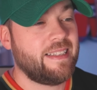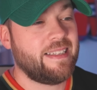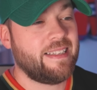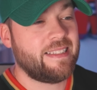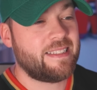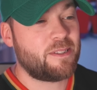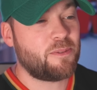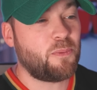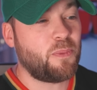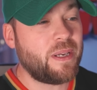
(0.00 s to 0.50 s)

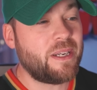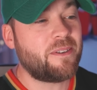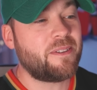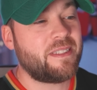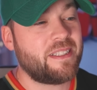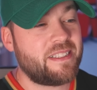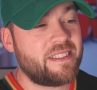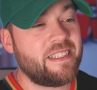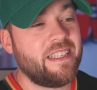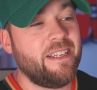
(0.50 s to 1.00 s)
It's weird
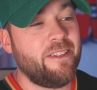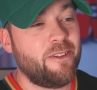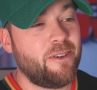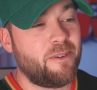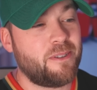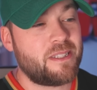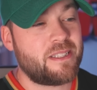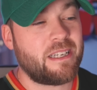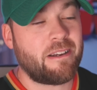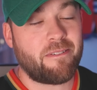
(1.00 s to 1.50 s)
to see,
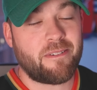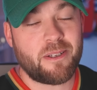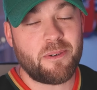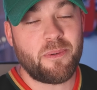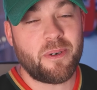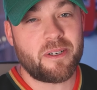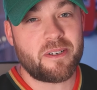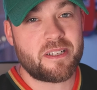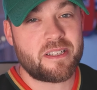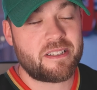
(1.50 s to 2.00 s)
though. It's definitely
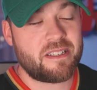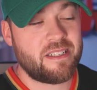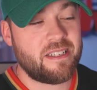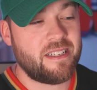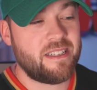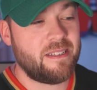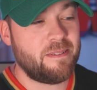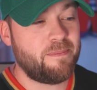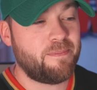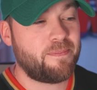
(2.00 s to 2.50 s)
weird to
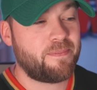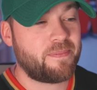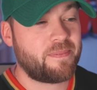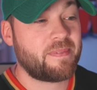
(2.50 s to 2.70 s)
see.